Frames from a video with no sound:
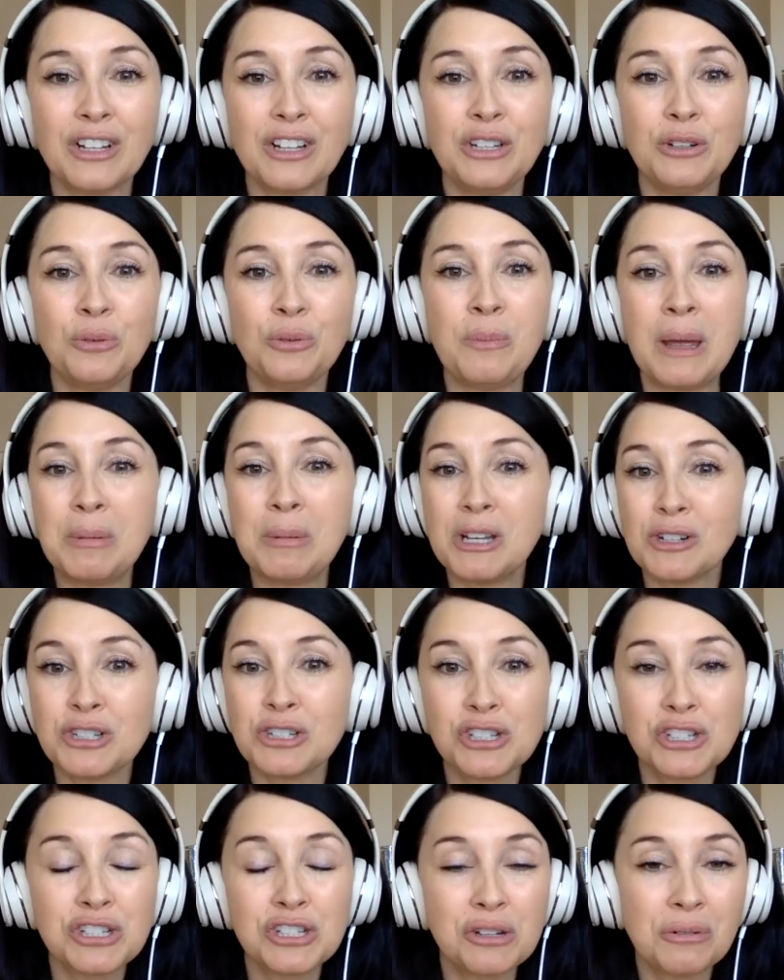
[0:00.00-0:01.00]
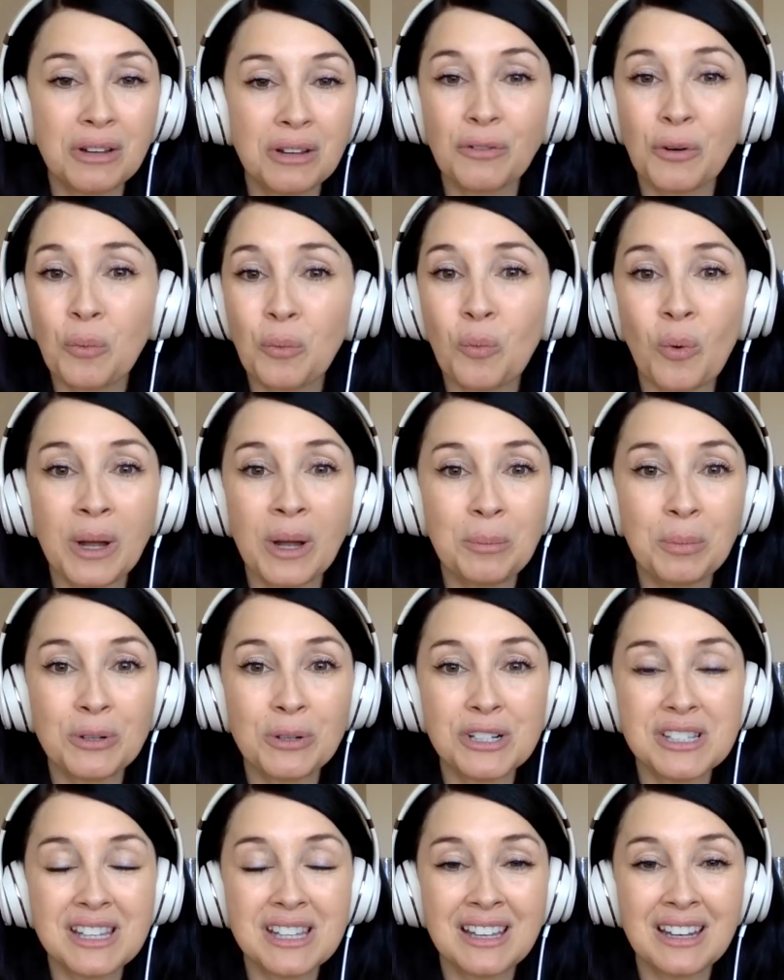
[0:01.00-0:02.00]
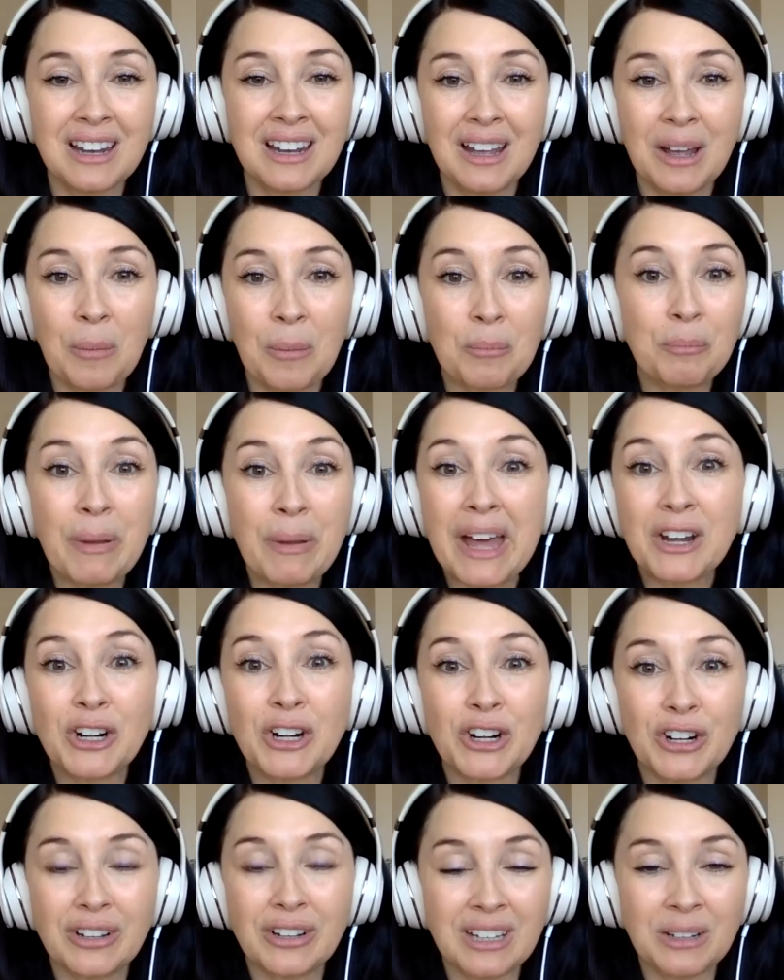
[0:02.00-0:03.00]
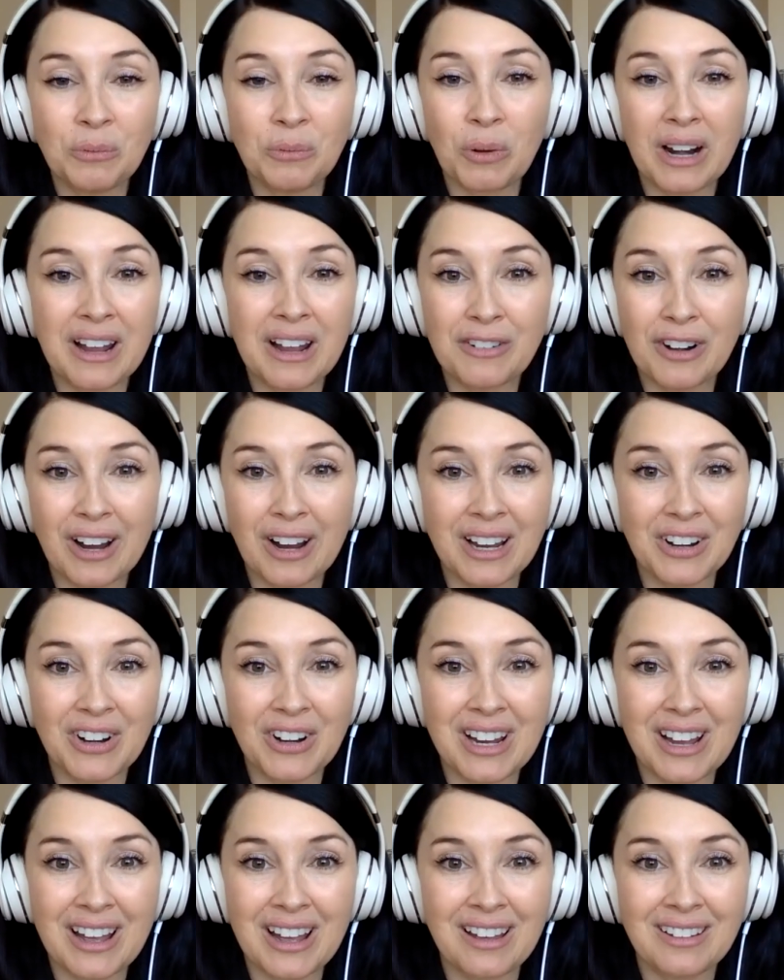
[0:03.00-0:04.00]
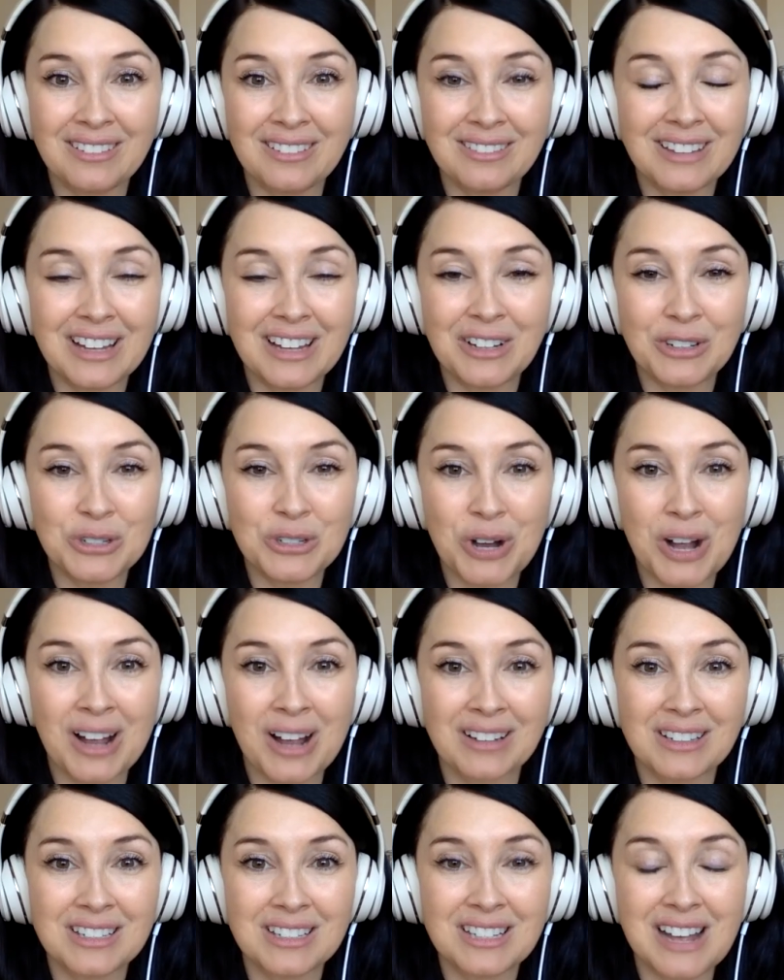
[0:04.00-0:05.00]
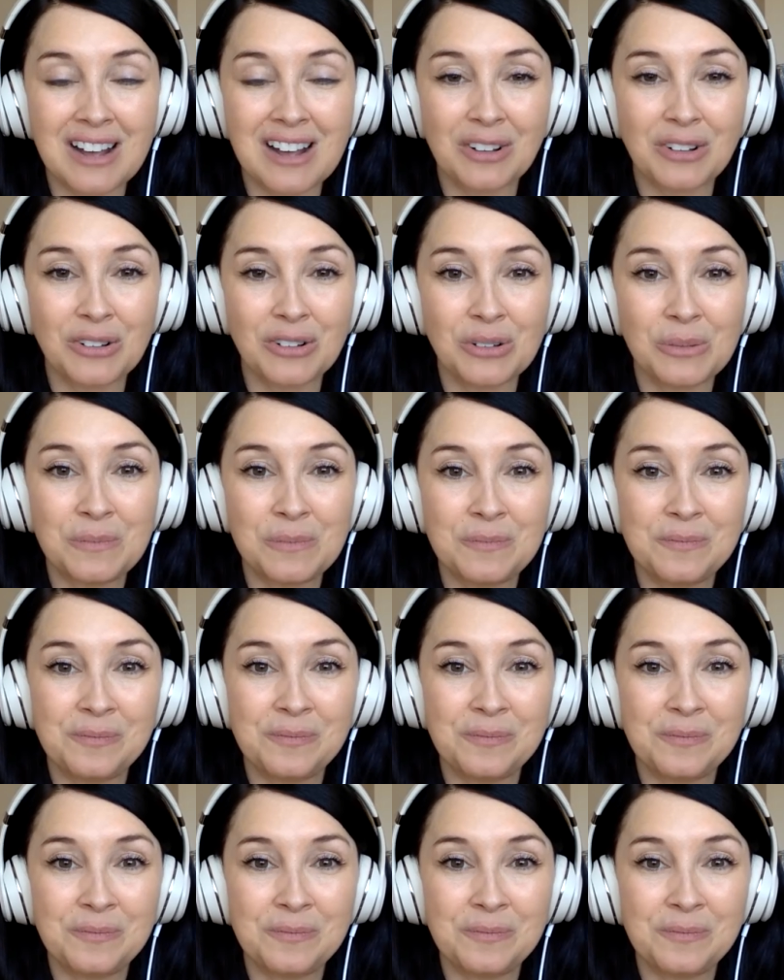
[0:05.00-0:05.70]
you maybe are just shooting for 1% better in whatever area that you're trying to tackle,